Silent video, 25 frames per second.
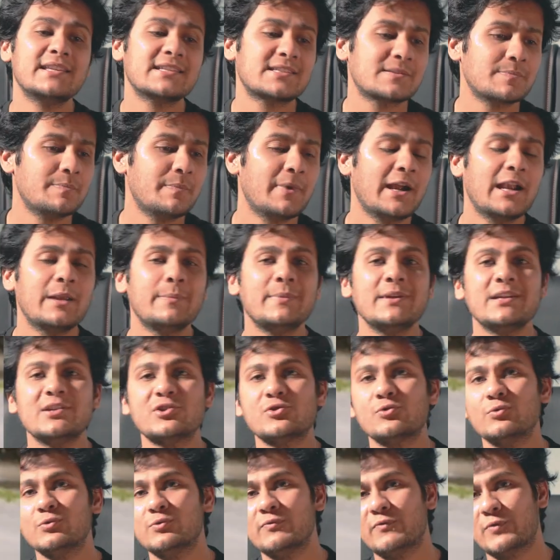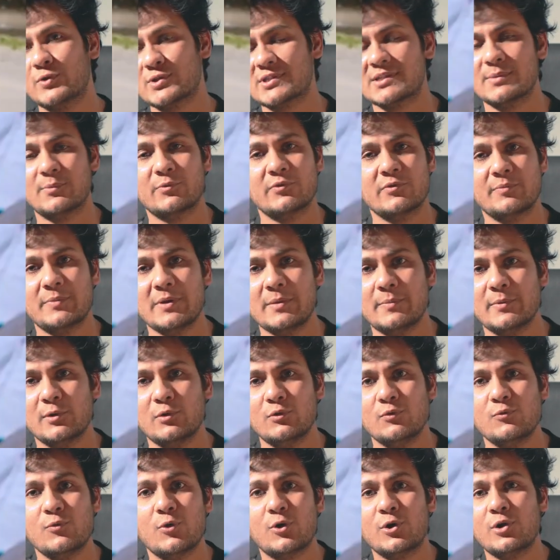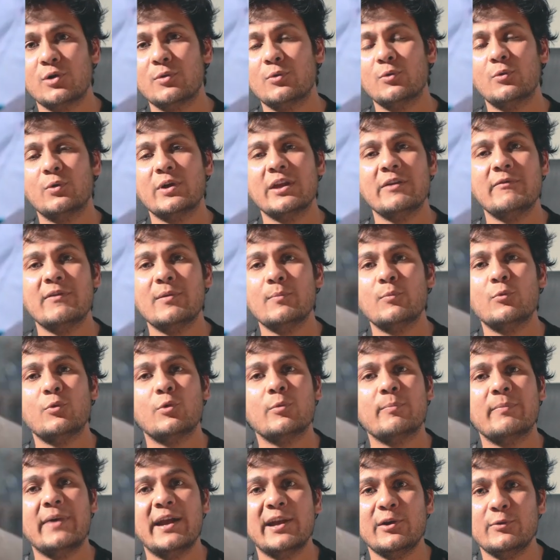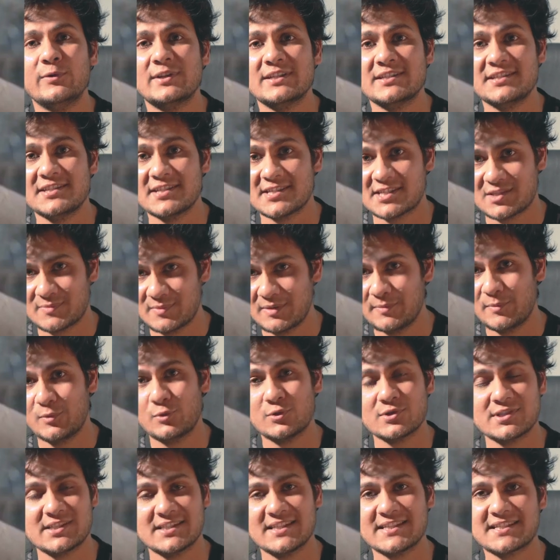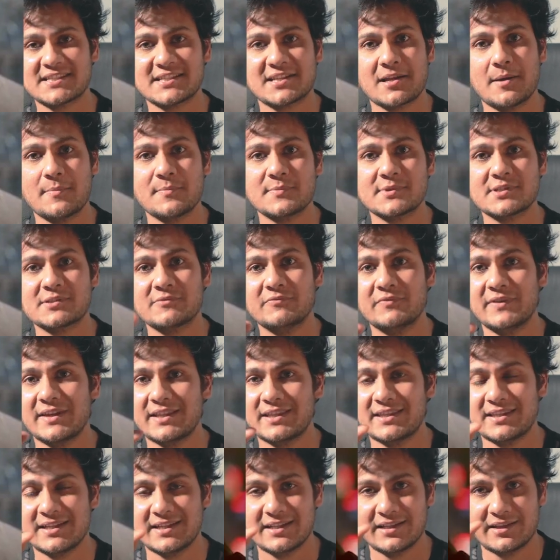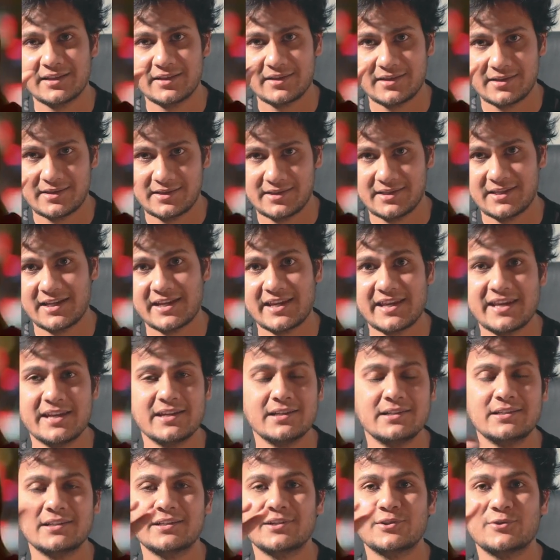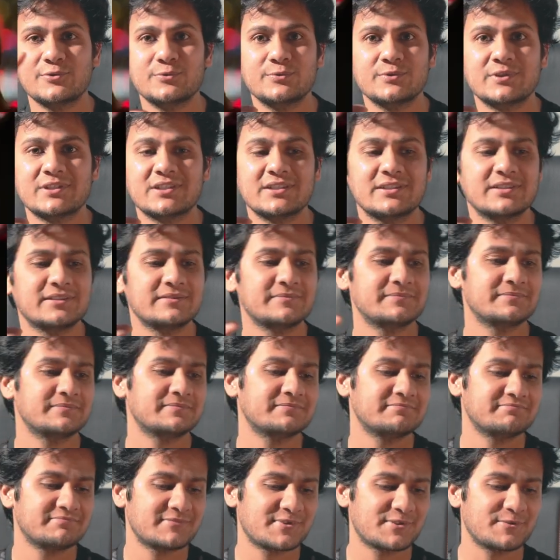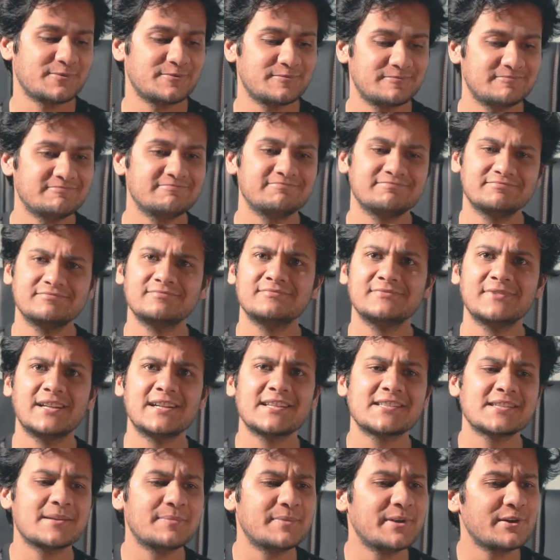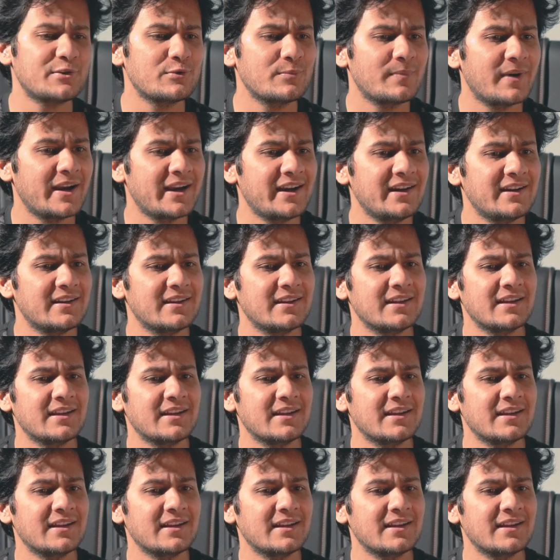this might be issue for some of the people who want even more minute adjustment, because this comes with the gear tooth. So that is something to mind.